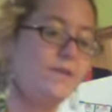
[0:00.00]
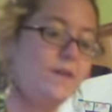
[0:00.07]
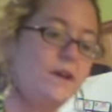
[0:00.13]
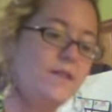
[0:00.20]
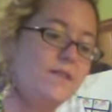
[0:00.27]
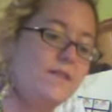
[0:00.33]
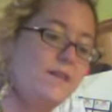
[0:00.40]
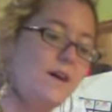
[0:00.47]

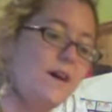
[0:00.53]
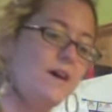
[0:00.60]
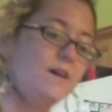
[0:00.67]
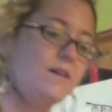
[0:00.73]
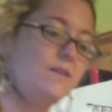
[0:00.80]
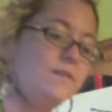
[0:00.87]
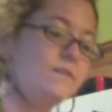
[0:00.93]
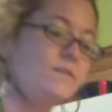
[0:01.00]
And that
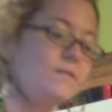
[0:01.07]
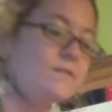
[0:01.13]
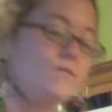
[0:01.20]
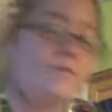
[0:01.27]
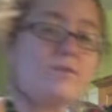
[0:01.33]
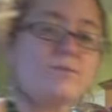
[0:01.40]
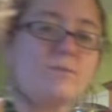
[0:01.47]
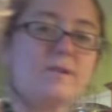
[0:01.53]
is the
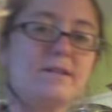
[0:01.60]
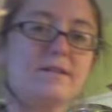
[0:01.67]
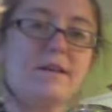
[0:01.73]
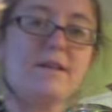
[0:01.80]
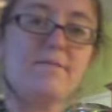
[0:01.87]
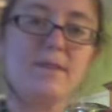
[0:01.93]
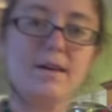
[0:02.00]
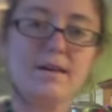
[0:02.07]
first place I
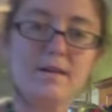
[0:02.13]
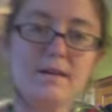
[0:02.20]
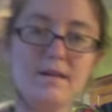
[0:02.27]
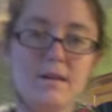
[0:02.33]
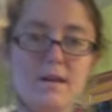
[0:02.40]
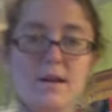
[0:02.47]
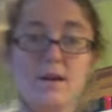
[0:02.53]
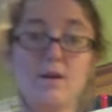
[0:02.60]
met
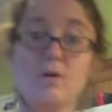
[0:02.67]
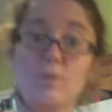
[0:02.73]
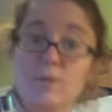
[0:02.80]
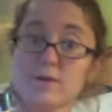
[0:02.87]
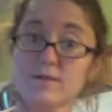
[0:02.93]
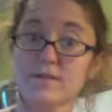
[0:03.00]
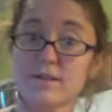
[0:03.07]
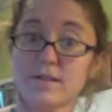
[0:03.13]

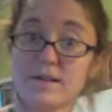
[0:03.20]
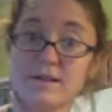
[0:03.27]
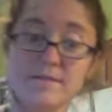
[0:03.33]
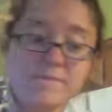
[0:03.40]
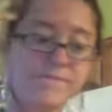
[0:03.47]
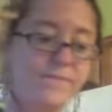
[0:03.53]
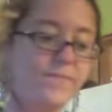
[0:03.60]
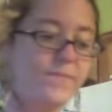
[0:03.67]
Gorski.
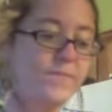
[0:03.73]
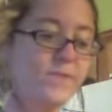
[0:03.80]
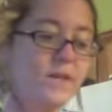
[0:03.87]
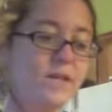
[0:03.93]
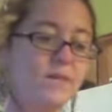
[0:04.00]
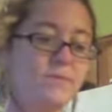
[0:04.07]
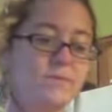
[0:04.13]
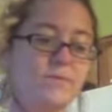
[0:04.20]

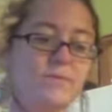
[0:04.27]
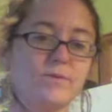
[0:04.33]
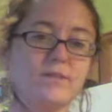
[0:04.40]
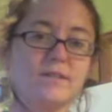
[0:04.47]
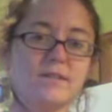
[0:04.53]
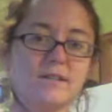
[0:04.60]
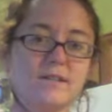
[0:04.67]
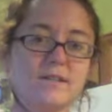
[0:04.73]
He was a
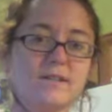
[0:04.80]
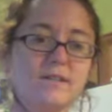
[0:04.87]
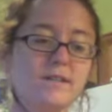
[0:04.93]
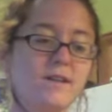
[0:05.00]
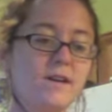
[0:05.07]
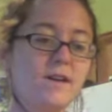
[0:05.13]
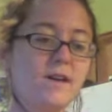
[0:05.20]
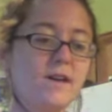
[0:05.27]
barista
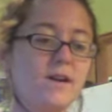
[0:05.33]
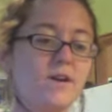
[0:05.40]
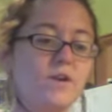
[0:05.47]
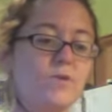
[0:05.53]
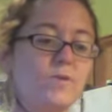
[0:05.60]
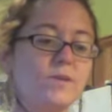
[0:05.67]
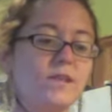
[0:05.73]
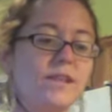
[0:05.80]
who
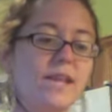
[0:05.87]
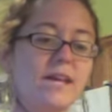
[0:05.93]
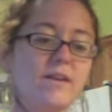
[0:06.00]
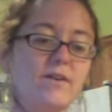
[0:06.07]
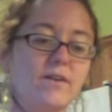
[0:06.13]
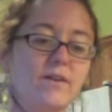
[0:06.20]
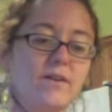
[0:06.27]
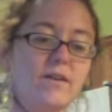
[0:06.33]
would
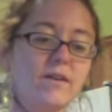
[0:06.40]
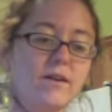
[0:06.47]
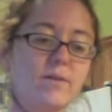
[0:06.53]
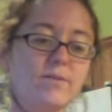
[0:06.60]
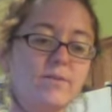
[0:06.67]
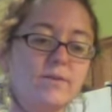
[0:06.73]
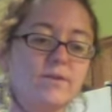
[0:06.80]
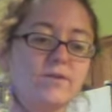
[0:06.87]
later, a
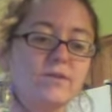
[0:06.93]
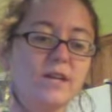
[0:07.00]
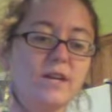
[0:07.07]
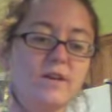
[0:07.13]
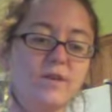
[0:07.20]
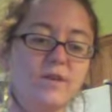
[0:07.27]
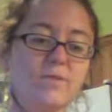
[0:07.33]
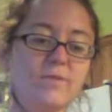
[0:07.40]
couple years
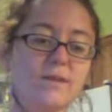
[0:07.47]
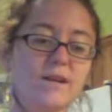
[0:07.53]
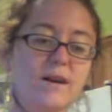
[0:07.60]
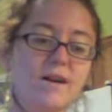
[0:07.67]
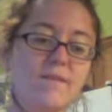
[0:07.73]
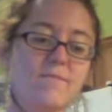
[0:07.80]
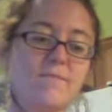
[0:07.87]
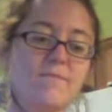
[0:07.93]
later,
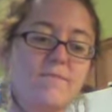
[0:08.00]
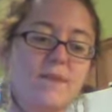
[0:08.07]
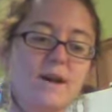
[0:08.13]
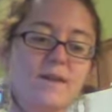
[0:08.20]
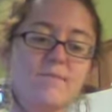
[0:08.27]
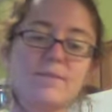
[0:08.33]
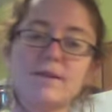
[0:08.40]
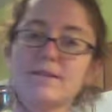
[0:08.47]
become my
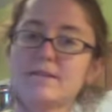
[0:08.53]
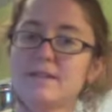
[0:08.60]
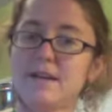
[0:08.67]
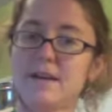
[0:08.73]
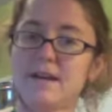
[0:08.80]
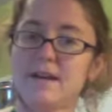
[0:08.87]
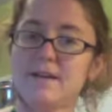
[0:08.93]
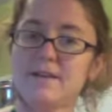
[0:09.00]
bus
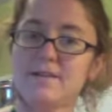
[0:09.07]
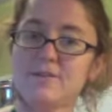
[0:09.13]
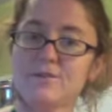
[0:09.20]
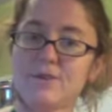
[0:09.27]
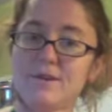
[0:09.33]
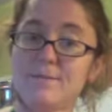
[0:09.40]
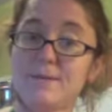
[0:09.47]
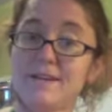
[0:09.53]
dad and
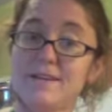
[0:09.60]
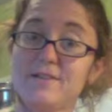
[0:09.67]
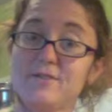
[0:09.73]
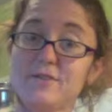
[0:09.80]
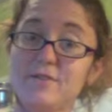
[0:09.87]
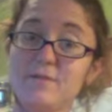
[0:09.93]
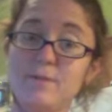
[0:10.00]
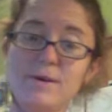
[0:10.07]
train me how to
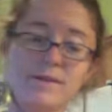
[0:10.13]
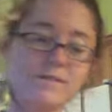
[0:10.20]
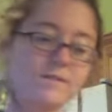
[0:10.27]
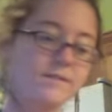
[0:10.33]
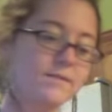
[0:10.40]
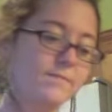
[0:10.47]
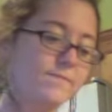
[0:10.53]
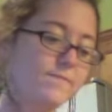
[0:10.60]
drive a bus.
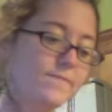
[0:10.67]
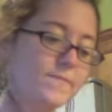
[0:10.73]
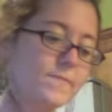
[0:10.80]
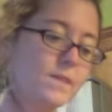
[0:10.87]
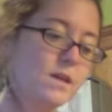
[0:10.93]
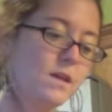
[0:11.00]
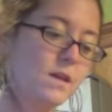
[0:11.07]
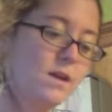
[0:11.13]

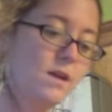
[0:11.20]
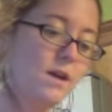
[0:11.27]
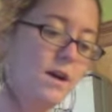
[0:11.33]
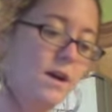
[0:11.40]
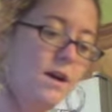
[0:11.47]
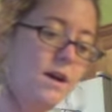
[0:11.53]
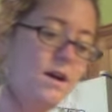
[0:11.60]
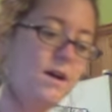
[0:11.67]

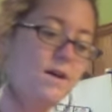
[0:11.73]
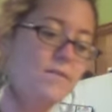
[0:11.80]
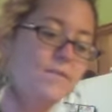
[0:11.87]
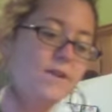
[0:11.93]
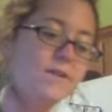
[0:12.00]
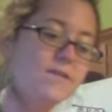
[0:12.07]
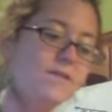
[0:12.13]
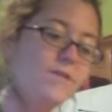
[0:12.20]
I
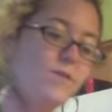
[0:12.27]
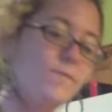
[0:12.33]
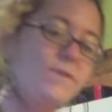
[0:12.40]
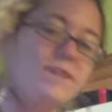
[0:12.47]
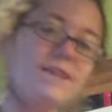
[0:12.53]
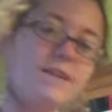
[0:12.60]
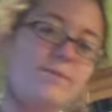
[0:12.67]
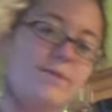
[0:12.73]
don't know, I've been
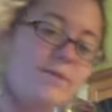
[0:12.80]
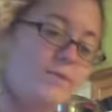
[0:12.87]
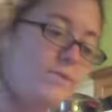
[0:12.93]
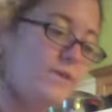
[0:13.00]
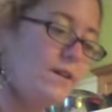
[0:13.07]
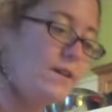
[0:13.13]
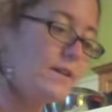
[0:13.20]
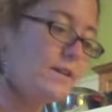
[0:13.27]
thinking about
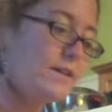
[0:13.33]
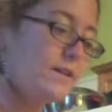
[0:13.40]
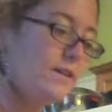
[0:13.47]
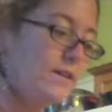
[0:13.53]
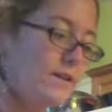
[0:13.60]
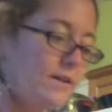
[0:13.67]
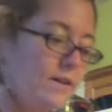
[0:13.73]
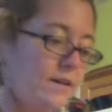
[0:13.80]
UVA
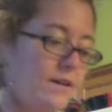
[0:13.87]
lately.